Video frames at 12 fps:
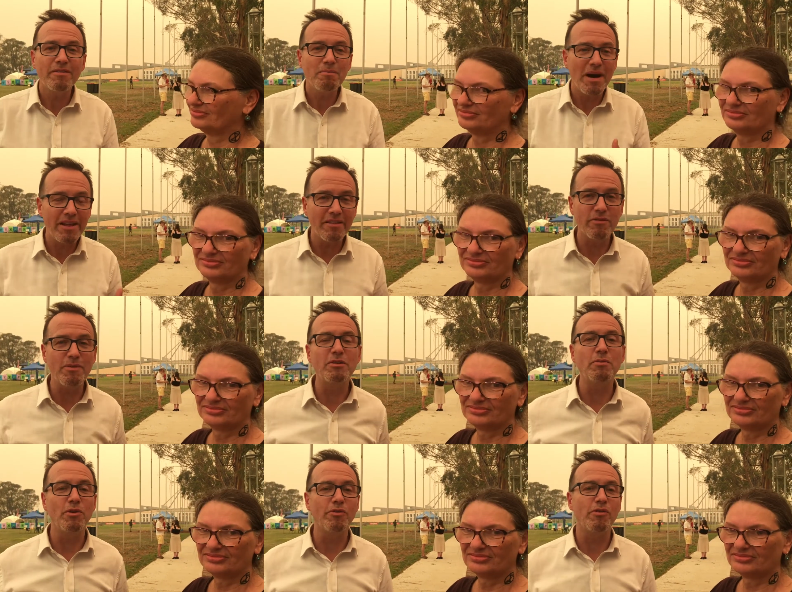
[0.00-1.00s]
Speaker 1: is money that's meant to
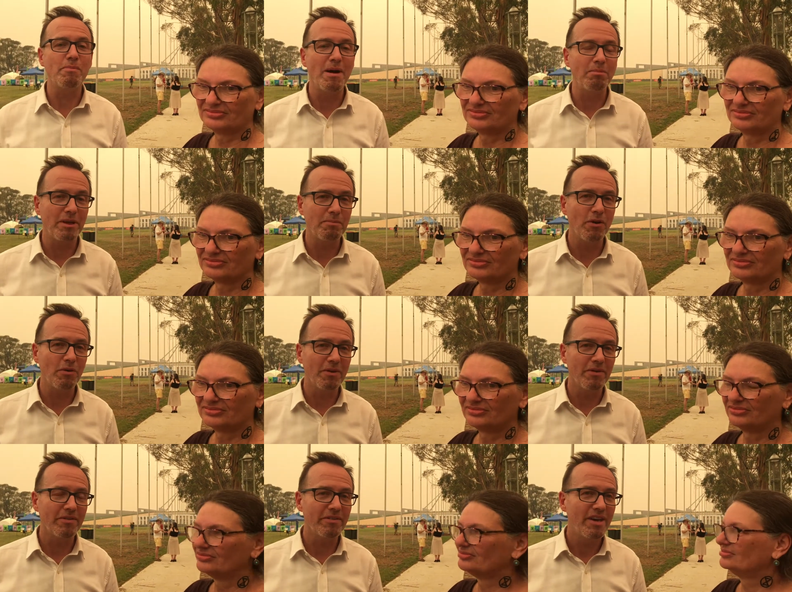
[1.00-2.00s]
be used for a public
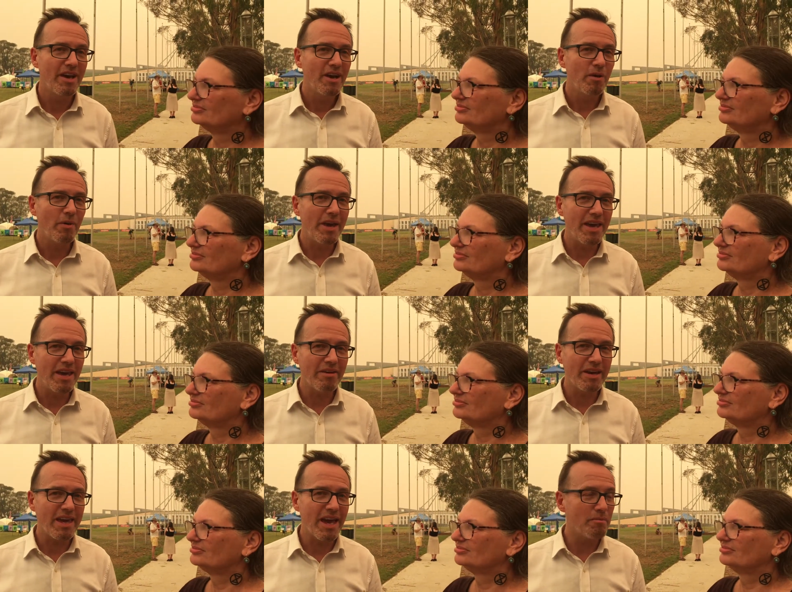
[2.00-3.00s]
purpose. We're here
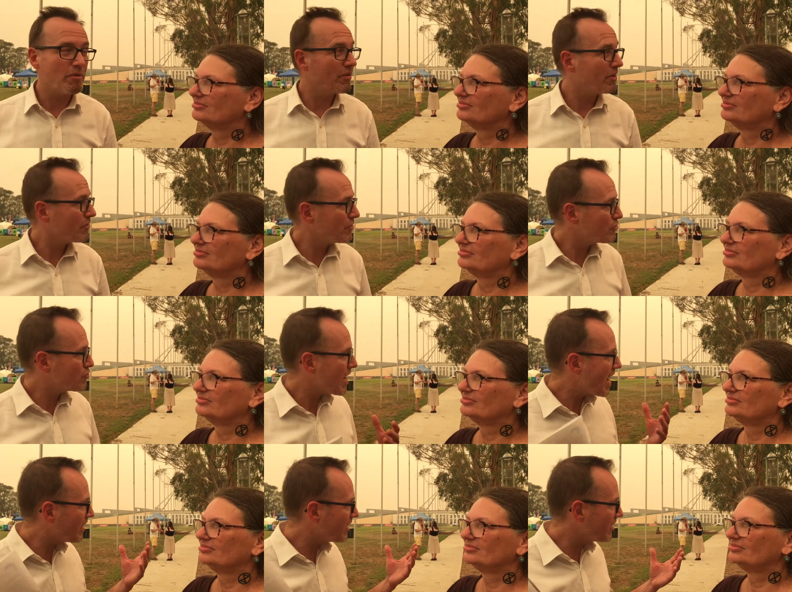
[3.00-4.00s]
in Canberra,
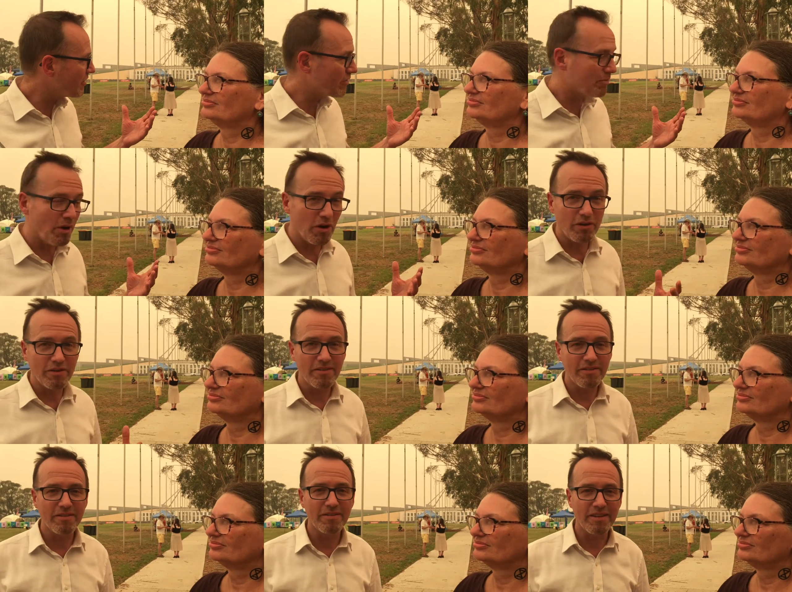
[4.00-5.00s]
shrouded in smoke.
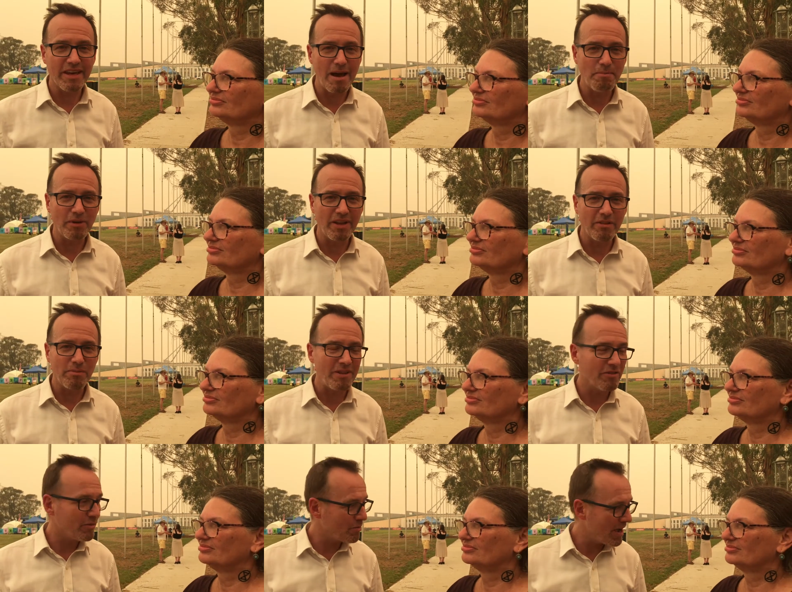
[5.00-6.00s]
This is, the capital has
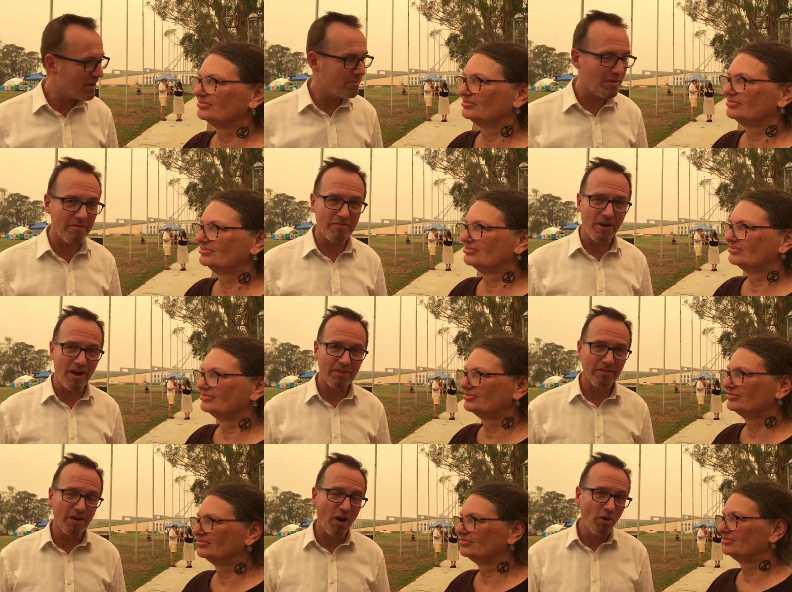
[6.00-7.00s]
been surrounded by
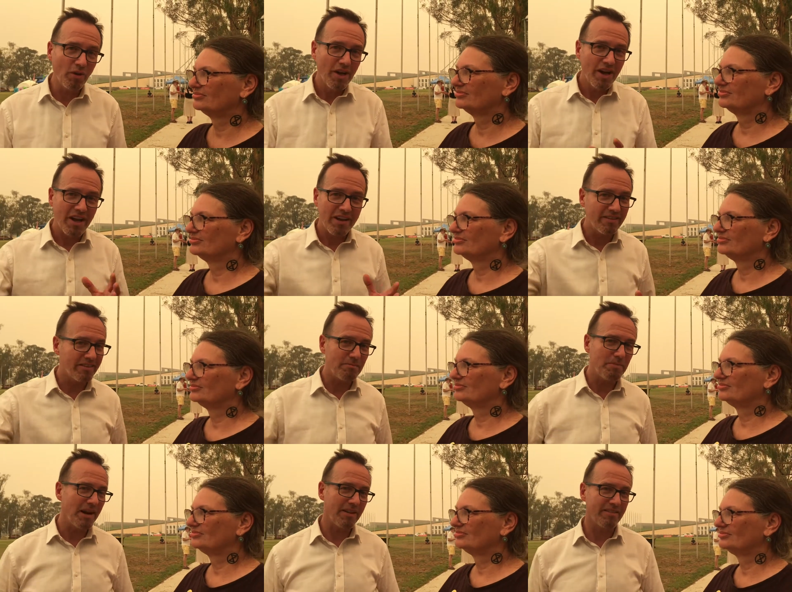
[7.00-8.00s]
fires. The whole
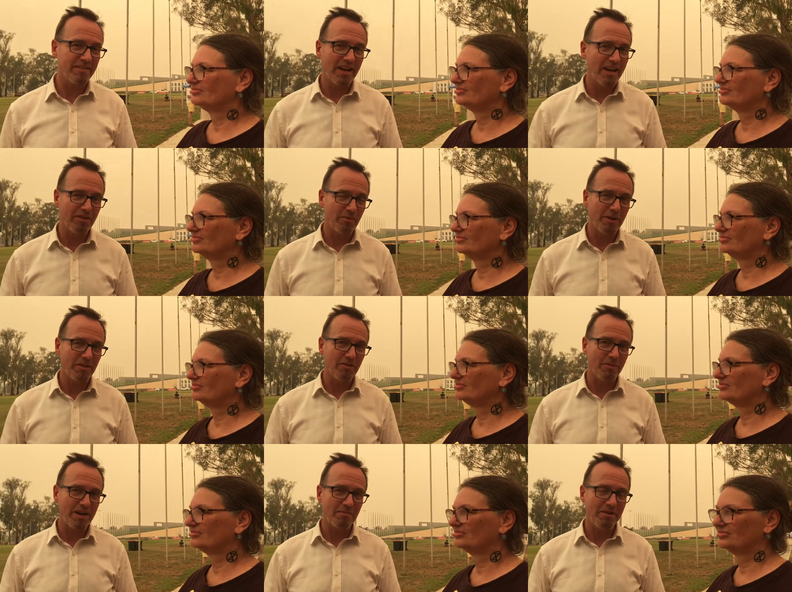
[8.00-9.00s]
eastern part of the state has been
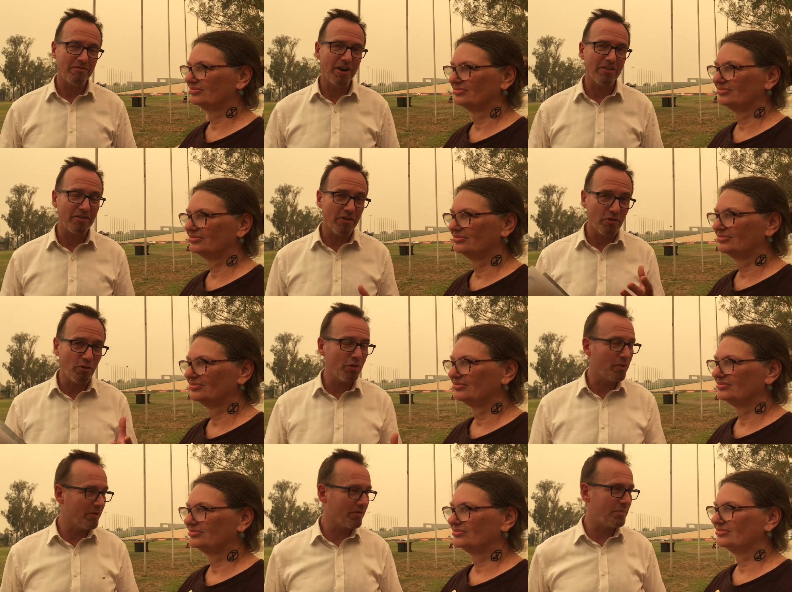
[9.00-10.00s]
surrounded by fires. And the thought
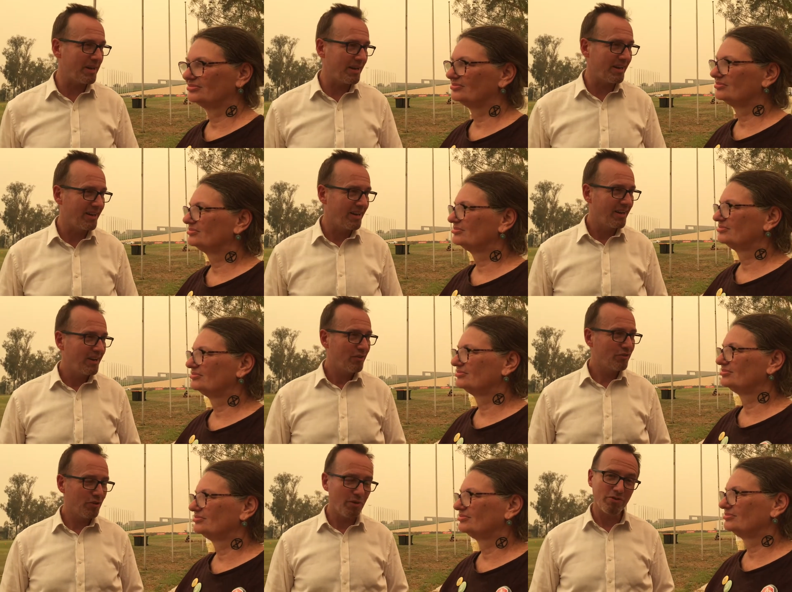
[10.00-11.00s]
that we're spending
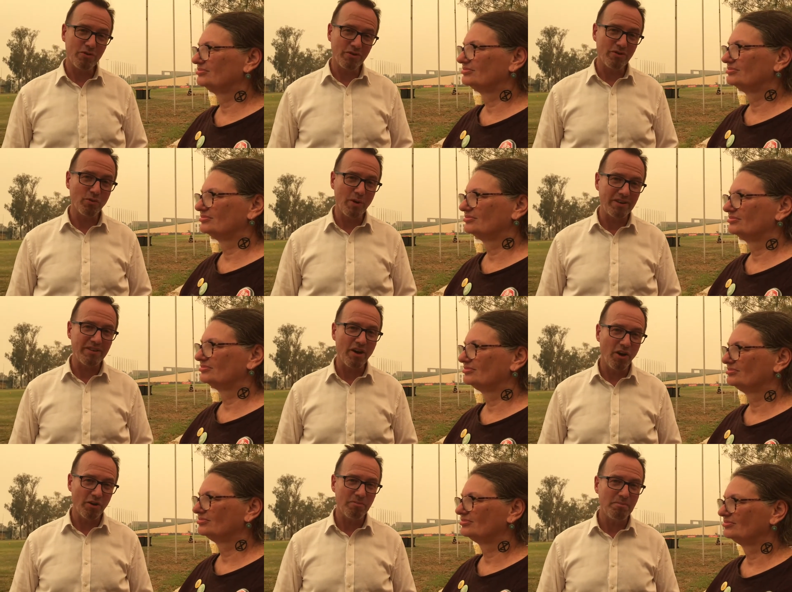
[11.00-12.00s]
220
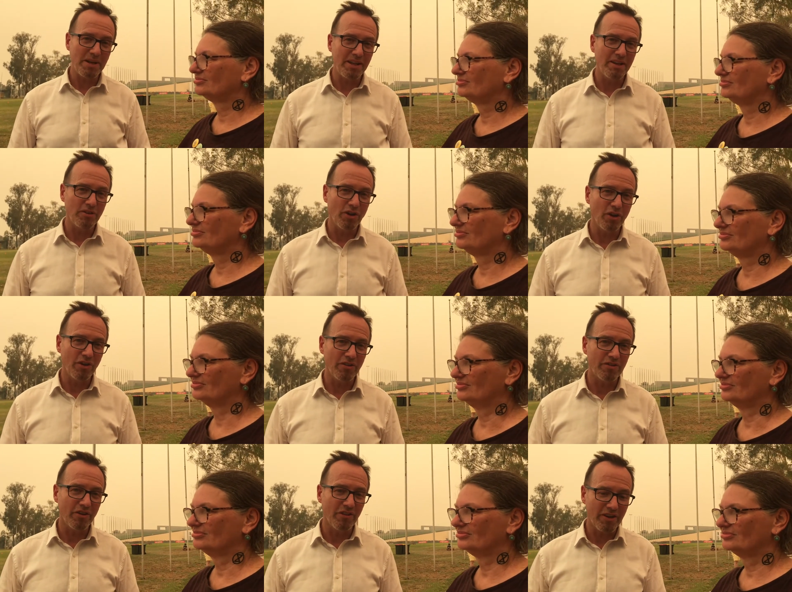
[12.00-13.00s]
odd billion
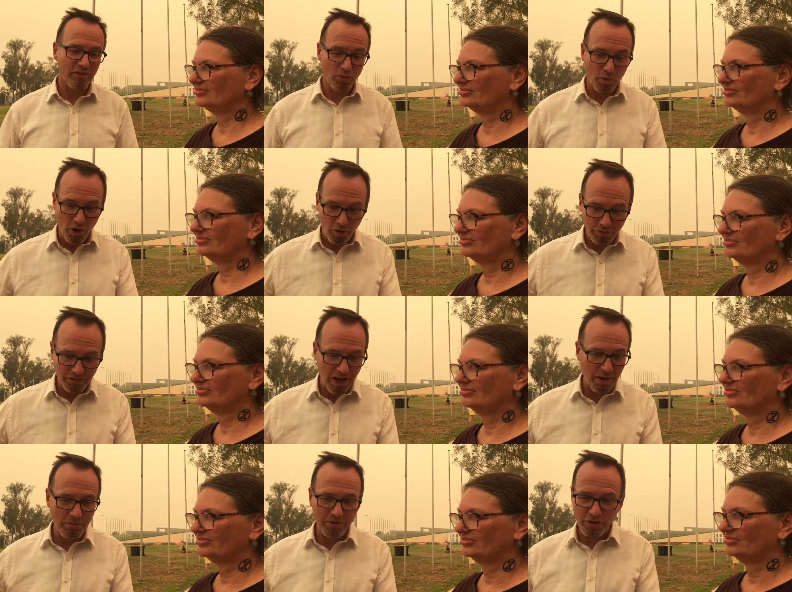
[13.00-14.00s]
dollars on like 12
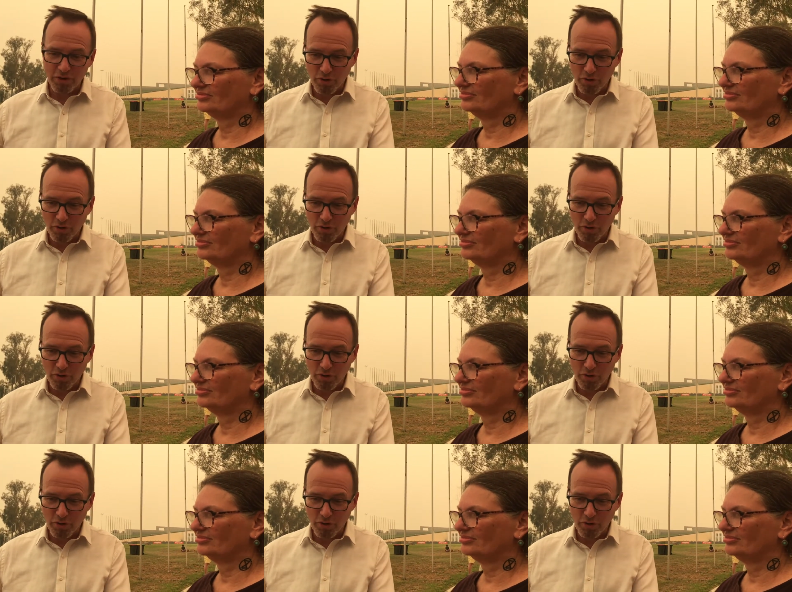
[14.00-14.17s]
subs to